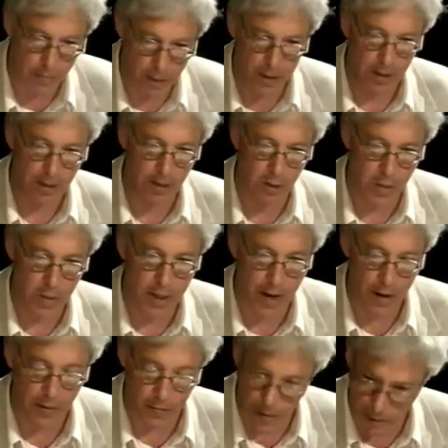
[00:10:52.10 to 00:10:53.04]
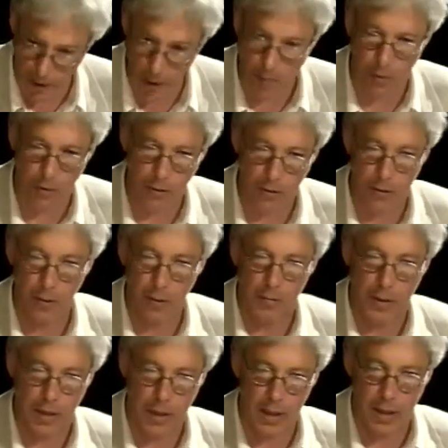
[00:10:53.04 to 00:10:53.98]
material that we get, for example,
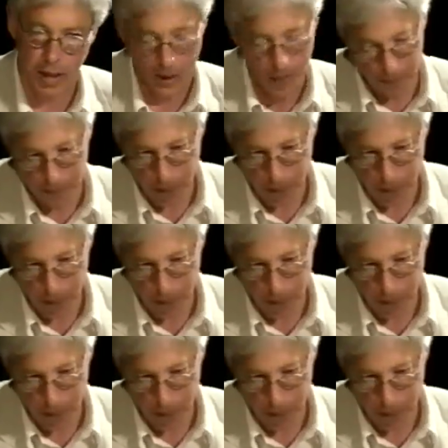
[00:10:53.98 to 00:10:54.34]
from the